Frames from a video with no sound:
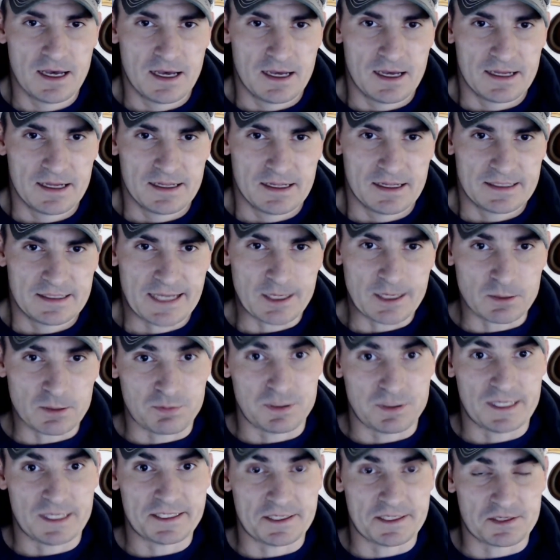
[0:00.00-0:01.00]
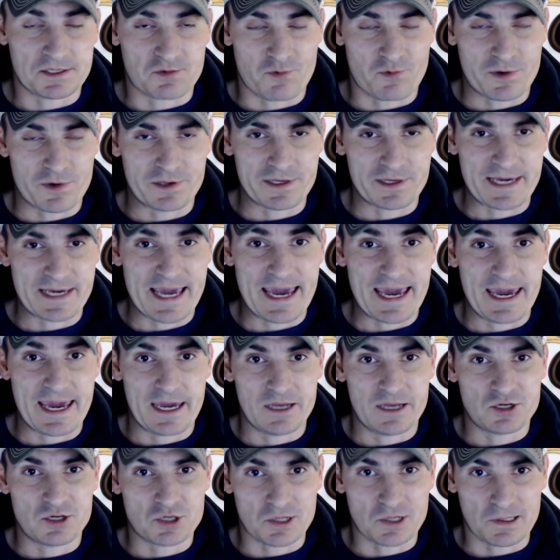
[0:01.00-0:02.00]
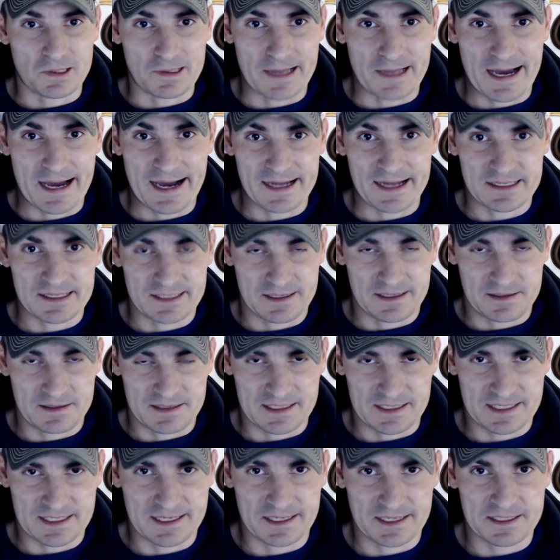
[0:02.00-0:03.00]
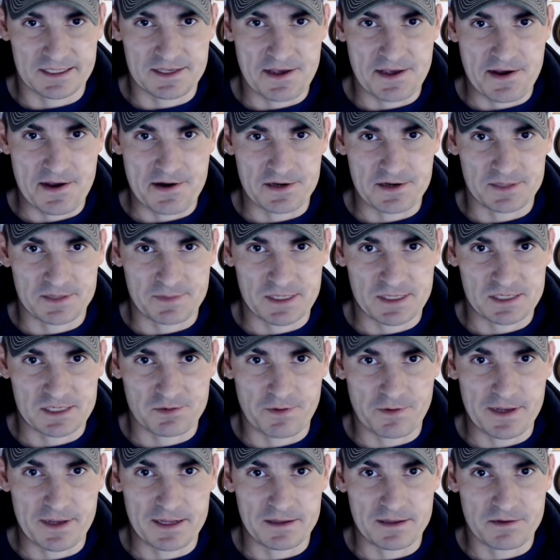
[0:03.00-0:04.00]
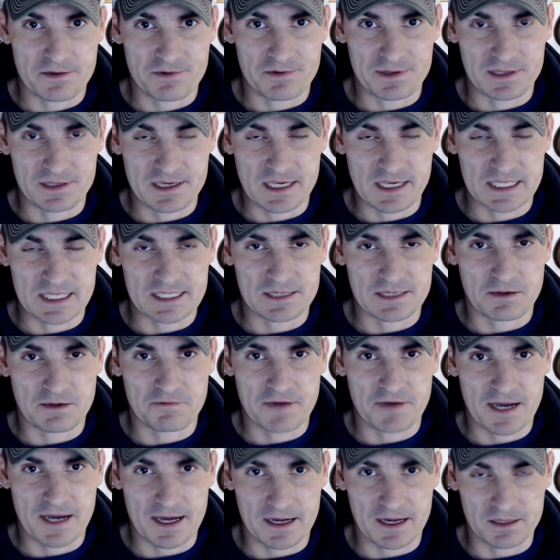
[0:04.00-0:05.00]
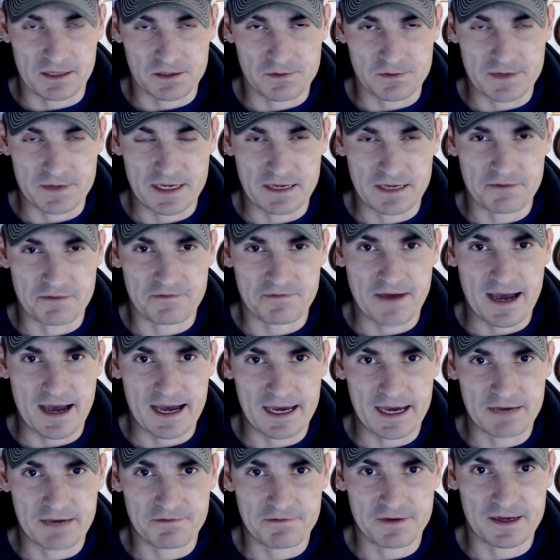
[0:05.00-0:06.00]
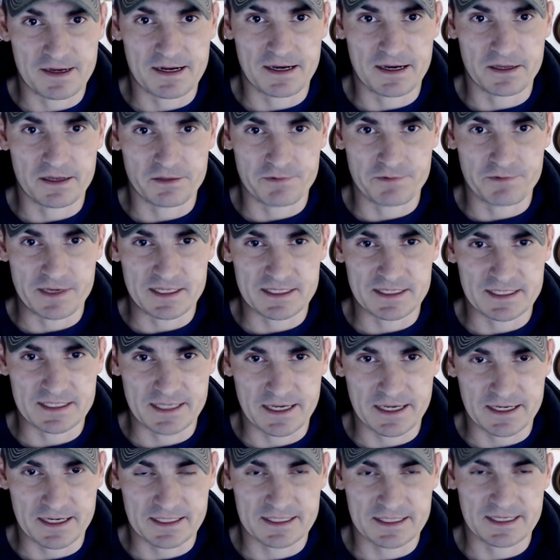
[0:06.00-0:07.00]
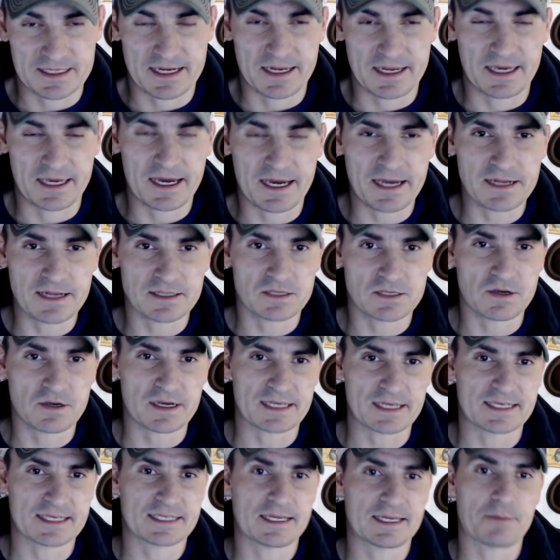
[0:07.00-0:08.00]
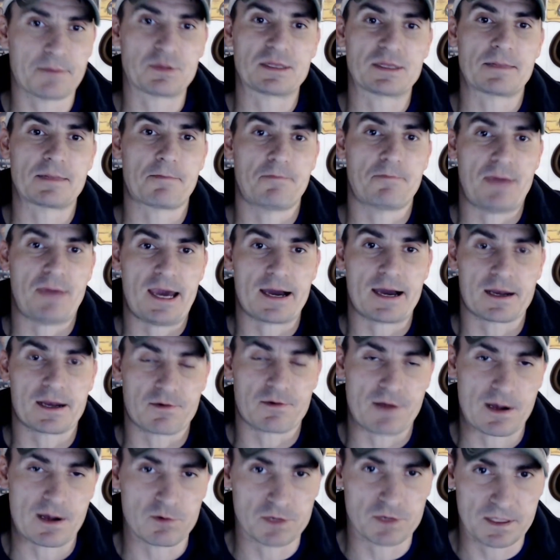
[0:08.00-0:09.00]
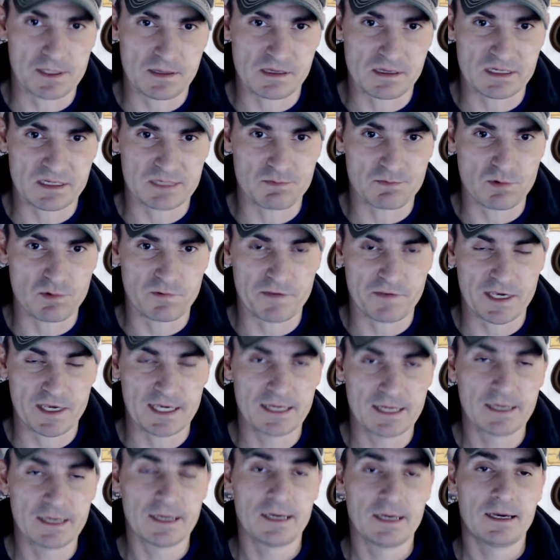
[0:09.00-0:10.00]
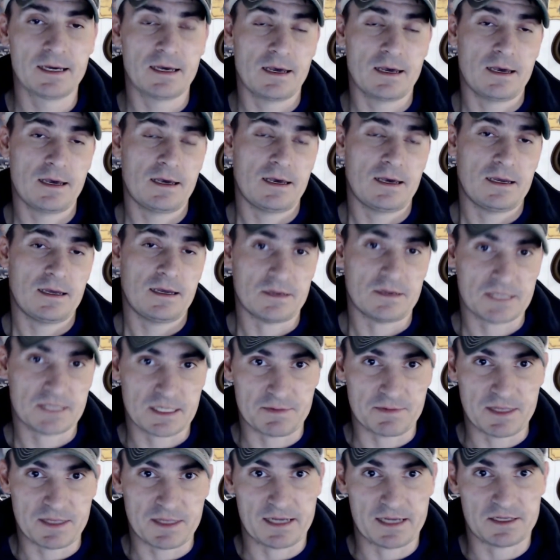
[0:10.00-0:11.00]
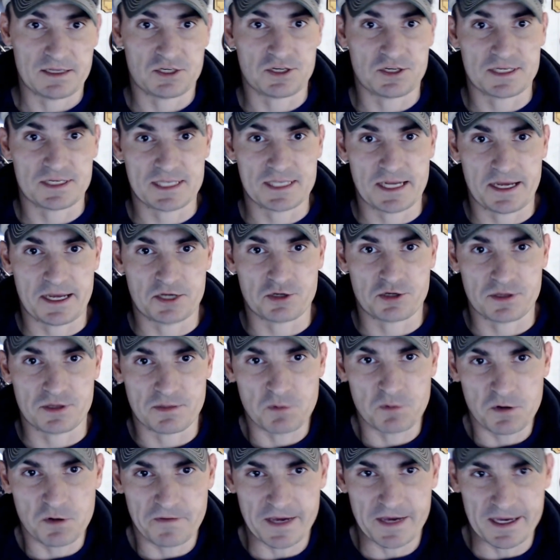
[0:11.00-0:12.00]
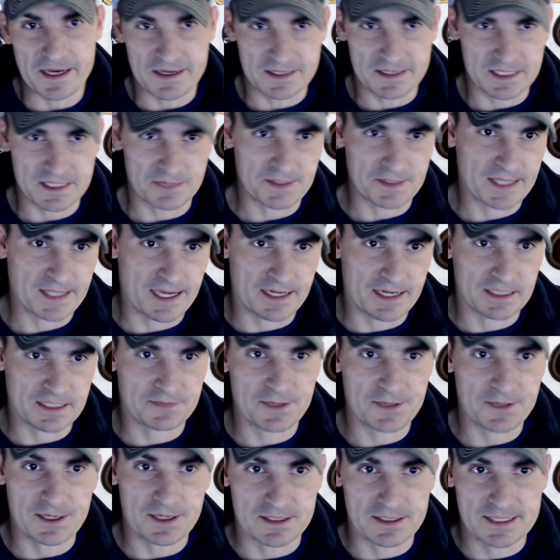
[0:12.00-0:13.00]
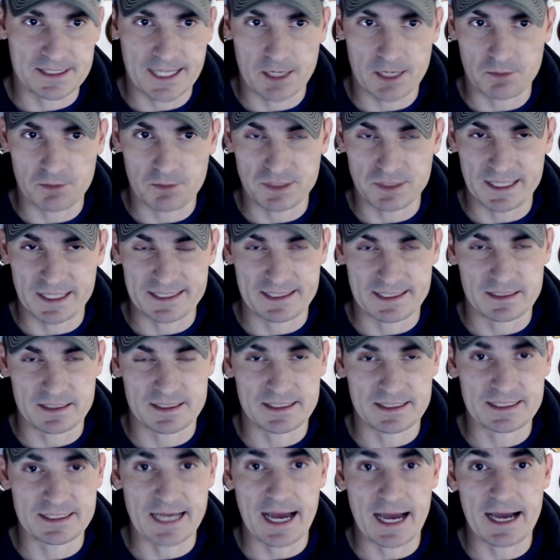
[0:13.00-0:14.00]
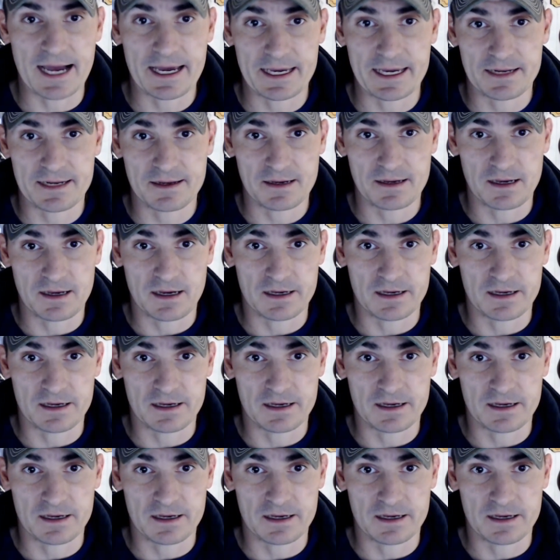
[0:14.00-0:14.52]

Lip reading: Donald Pleasance really aged a lot in the 6 years between the release of Halloween 5 and Halloween 6, and he kind of took a step to the background in this movie. Now, some of that is just the nature of the movie. Some of that is because Donald Pleasance died in